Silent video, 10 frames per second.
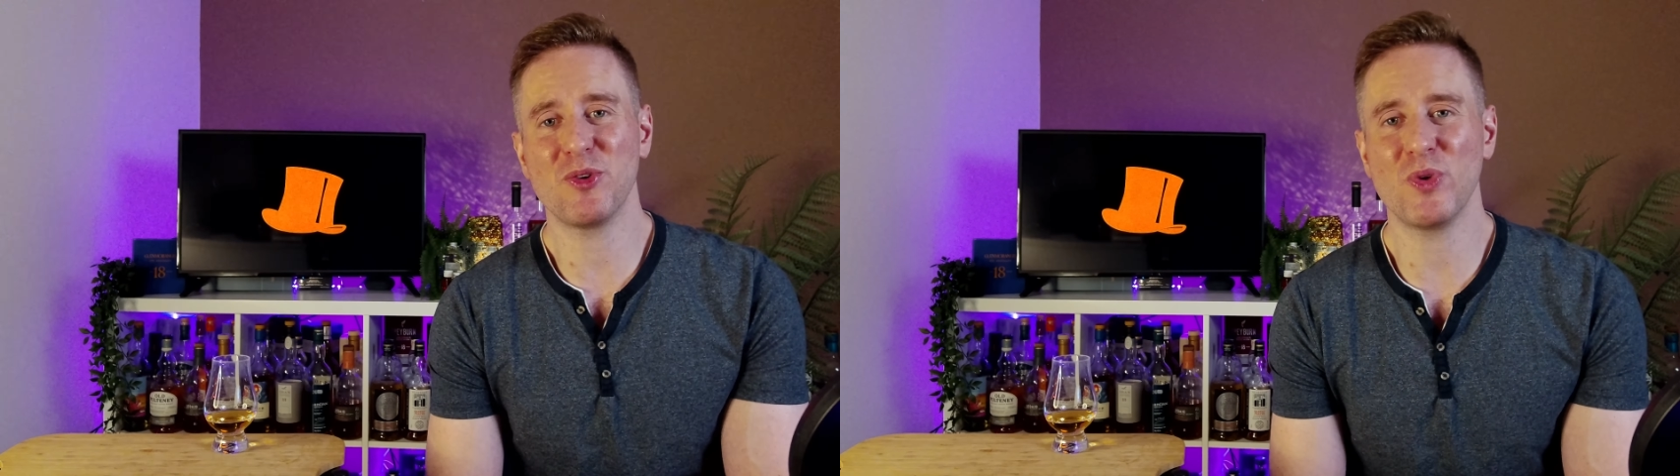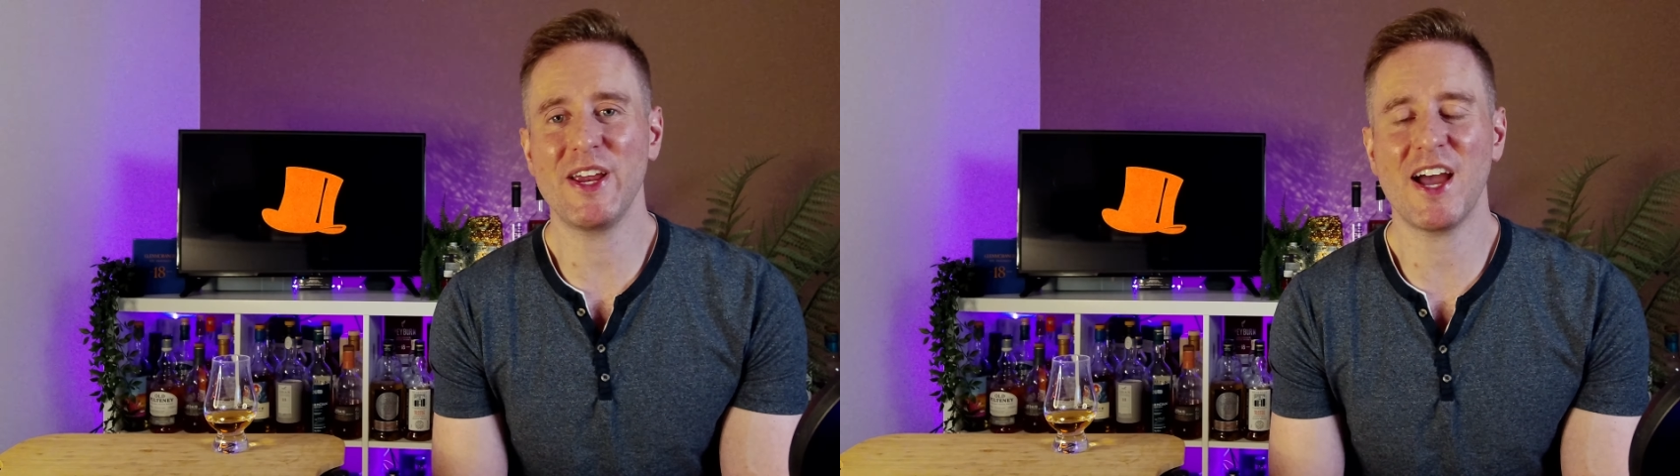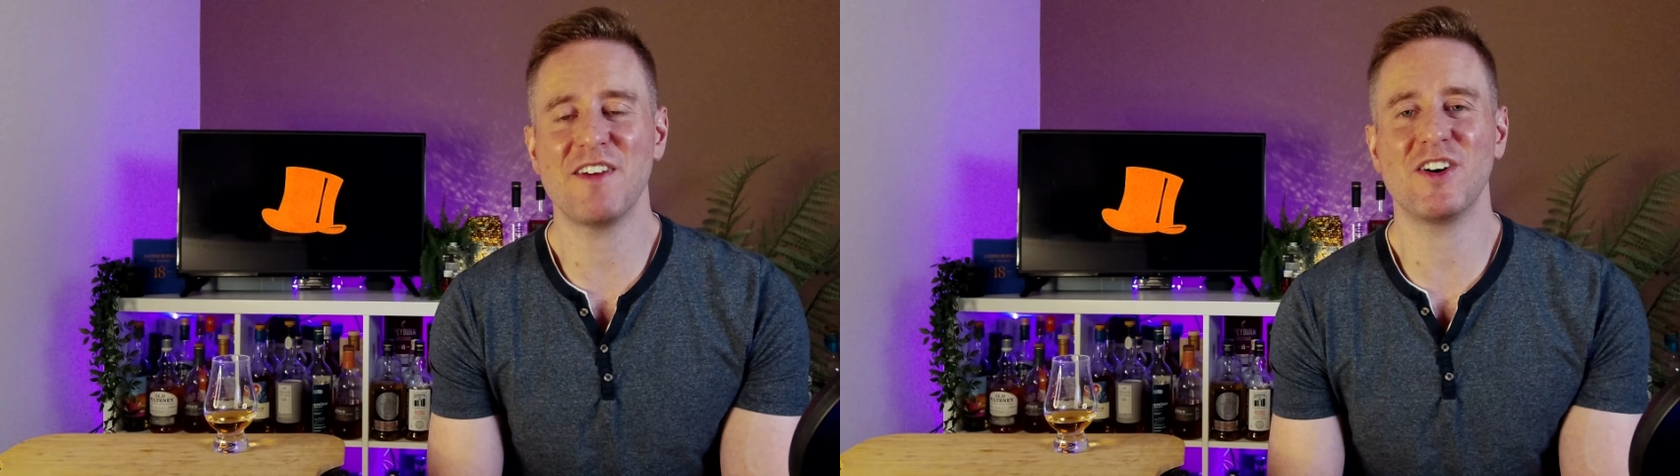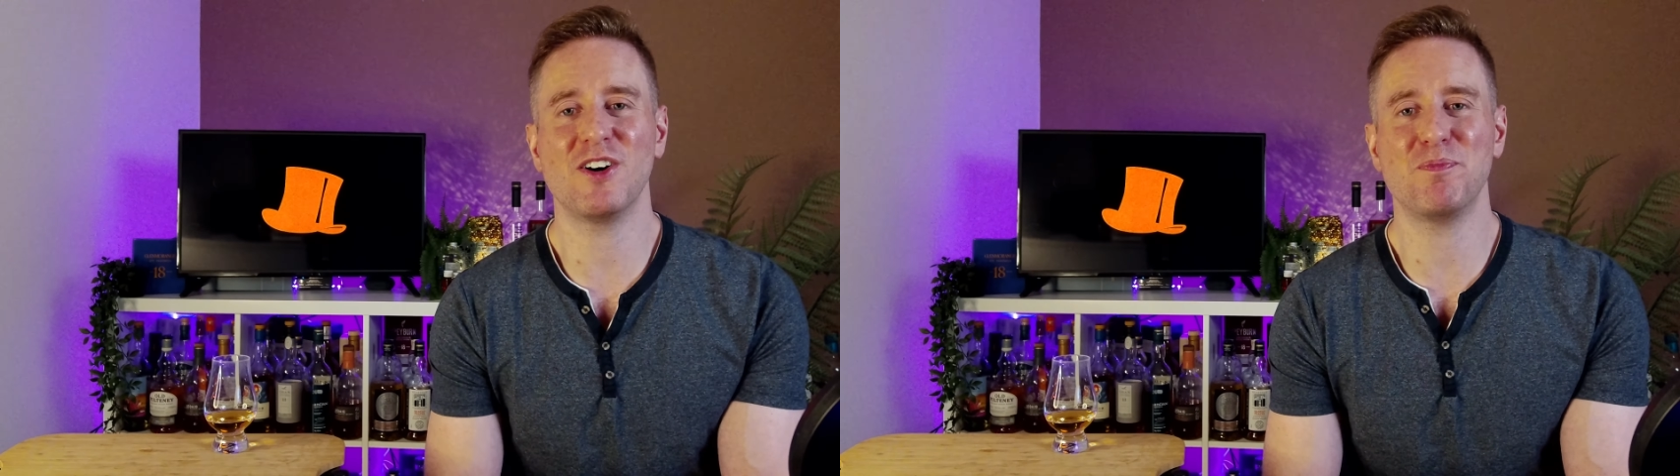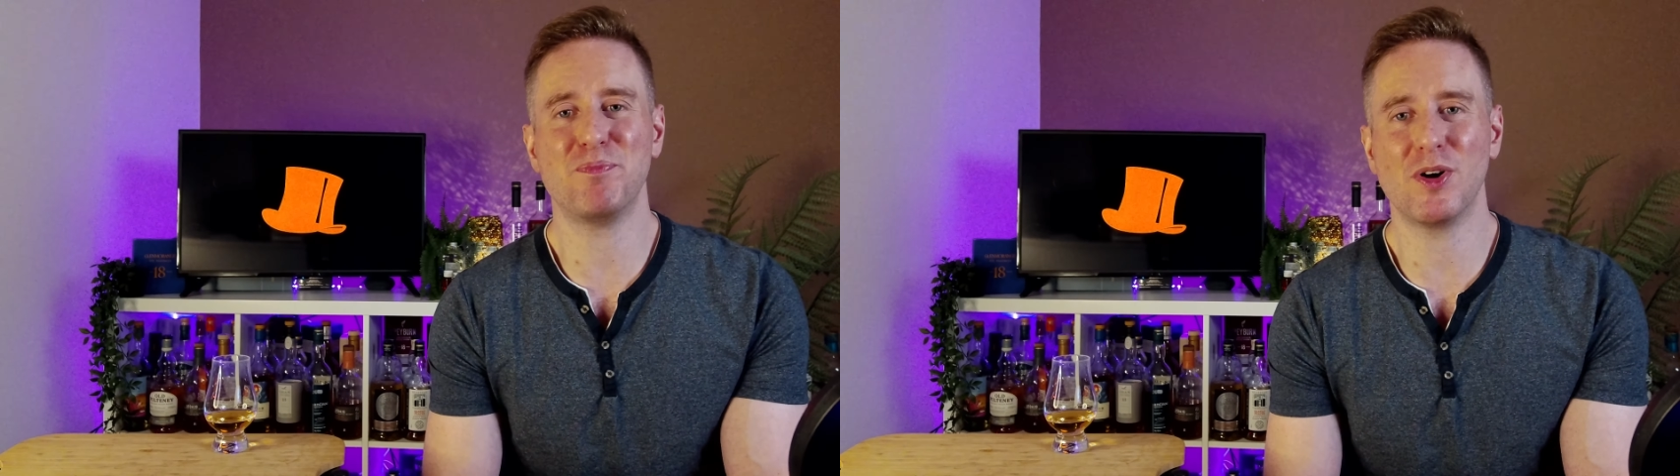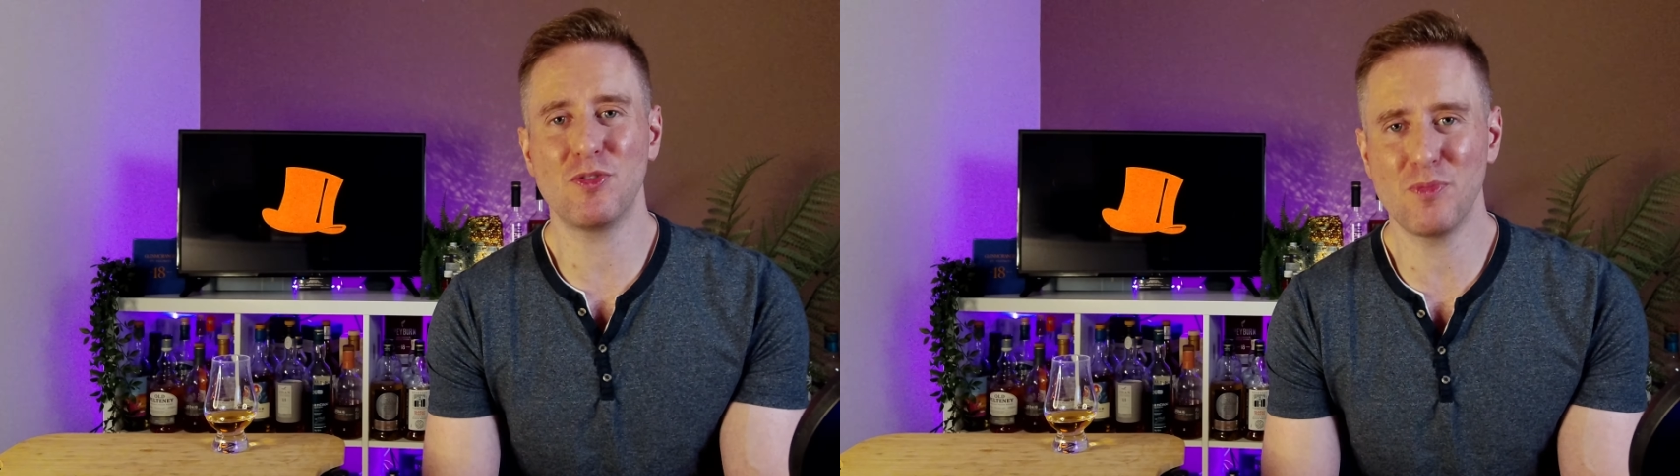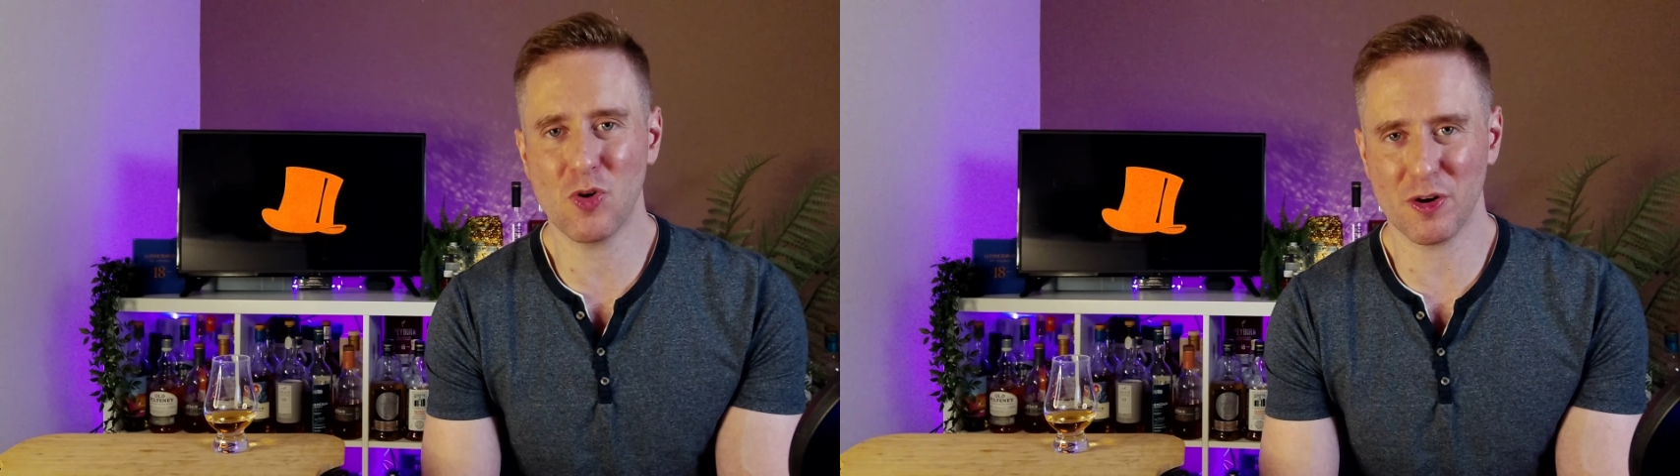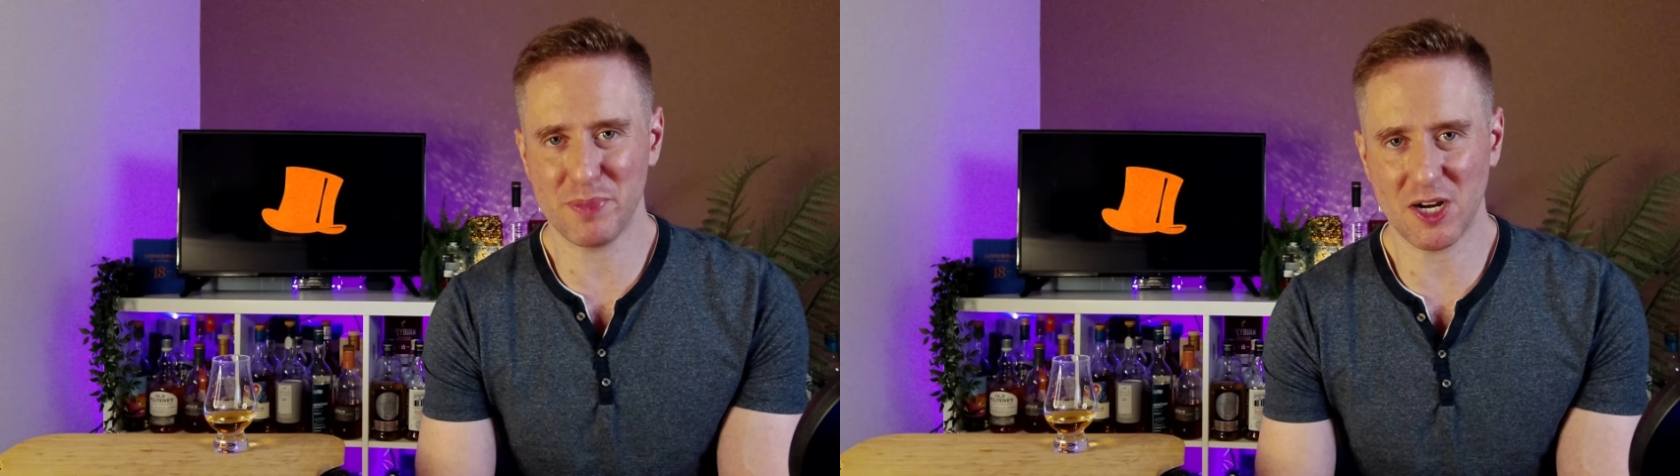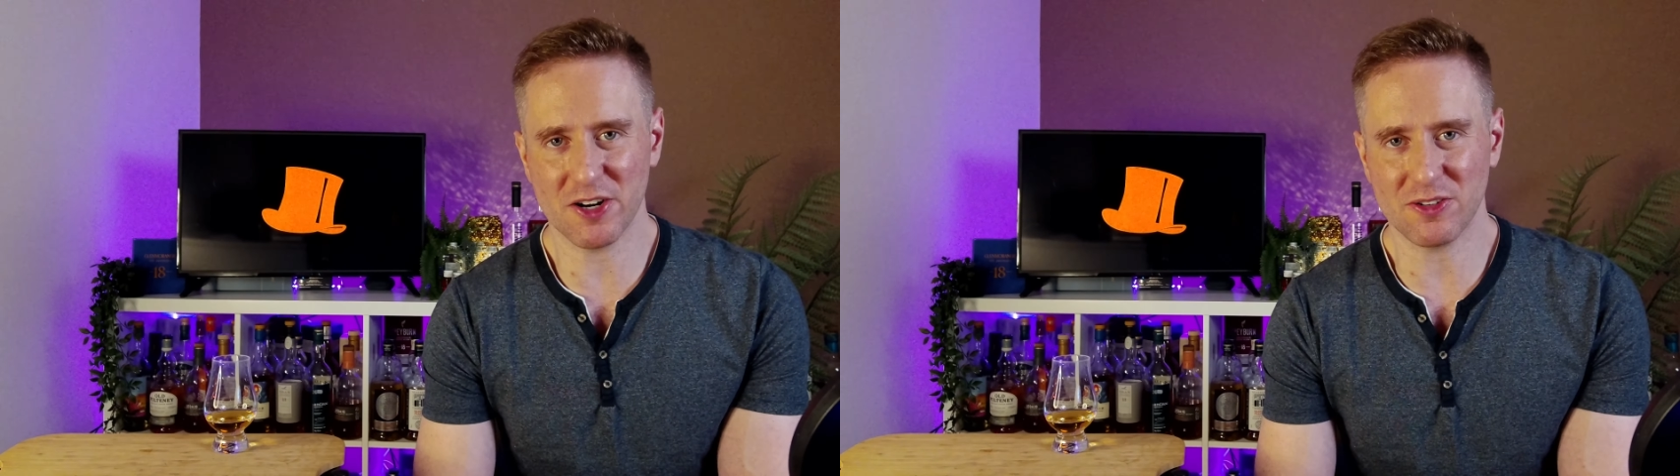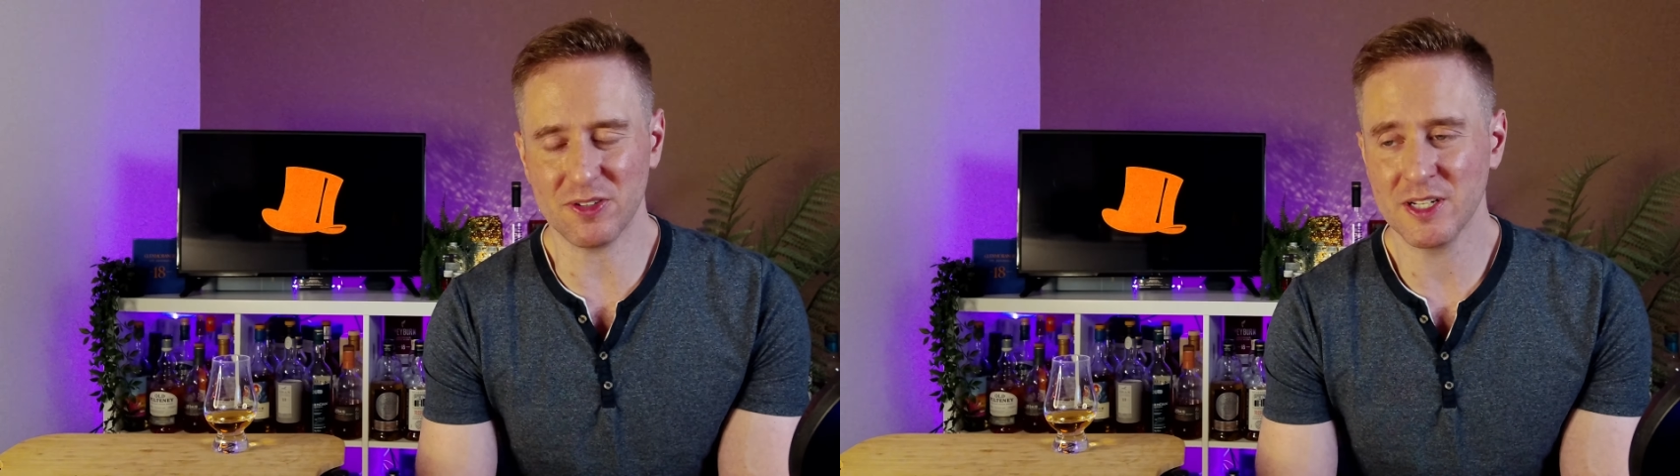we have a Bowmore
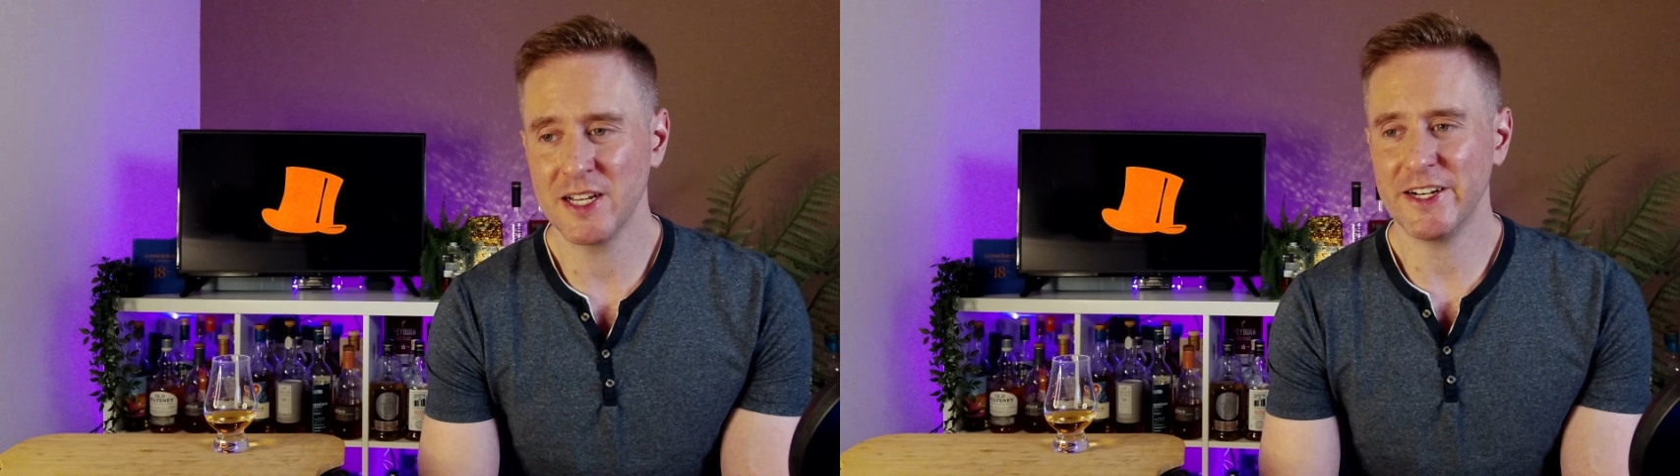bottle.